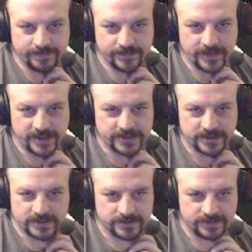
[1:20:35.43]
Right?
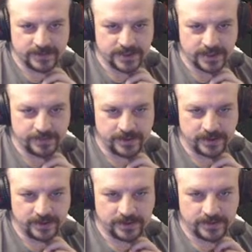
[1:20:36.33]
Just
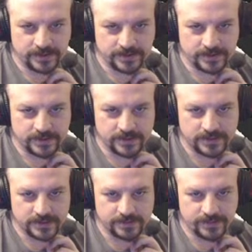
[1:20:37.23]
attempting
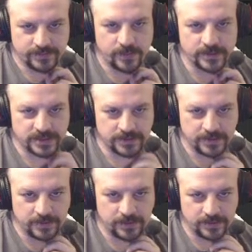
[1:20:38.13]
to force it to be
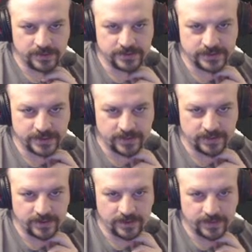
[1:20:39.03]
1,
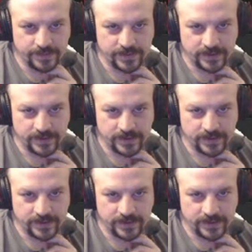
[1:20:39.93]
0.